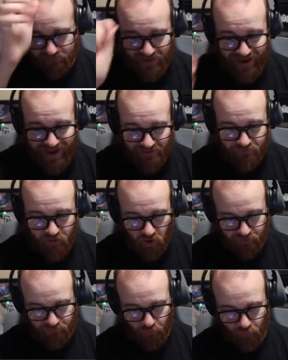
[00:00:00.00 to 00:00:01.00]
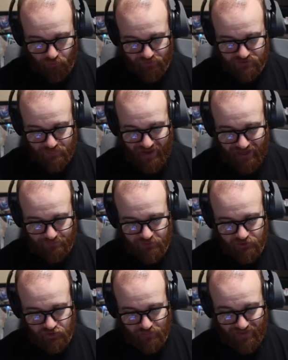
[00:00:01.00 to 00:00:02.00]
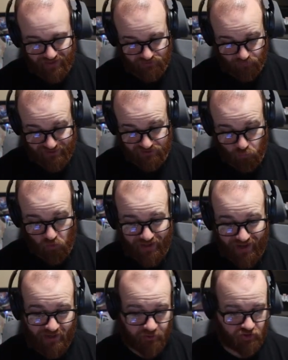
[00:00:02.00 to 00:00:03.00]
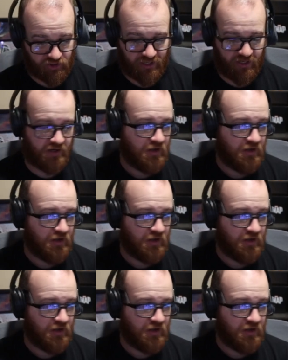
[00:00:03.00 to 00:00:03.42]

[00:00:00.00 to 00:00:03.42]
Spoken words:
they have Gardevoir, this back Mewtwo EX only has 1 energy on it.